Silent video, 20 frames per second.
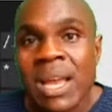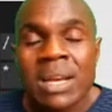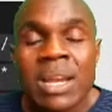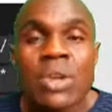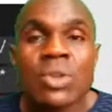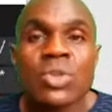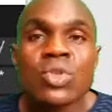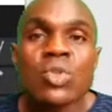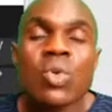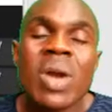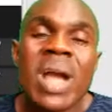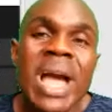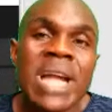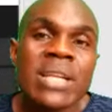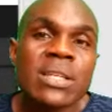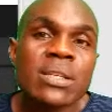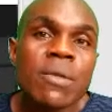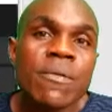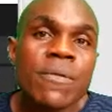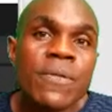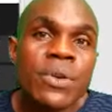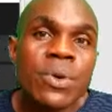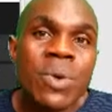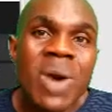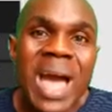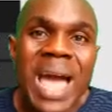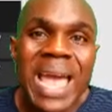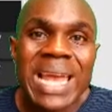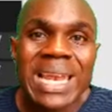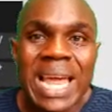Let us look at some few
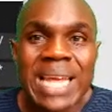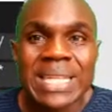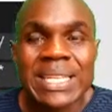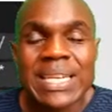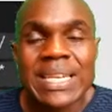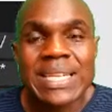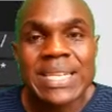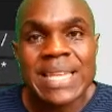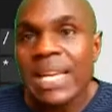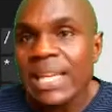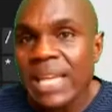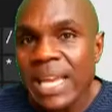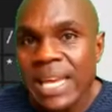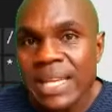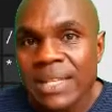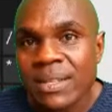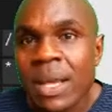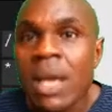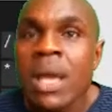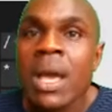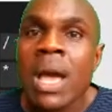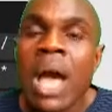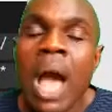highlighting techniques.